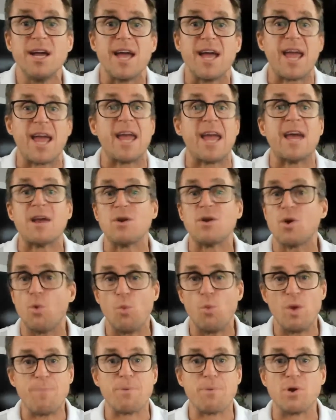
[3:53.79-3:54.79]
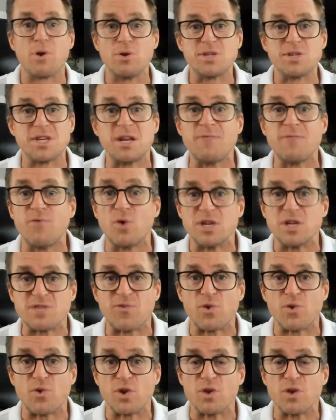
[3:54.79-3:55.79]
and we produce an invoice
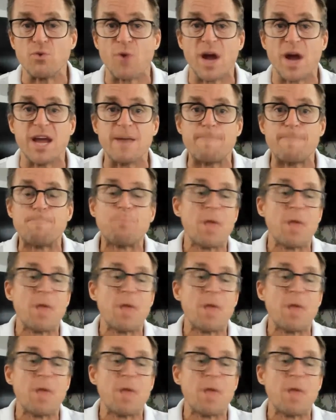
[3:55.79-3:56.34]
for you, right?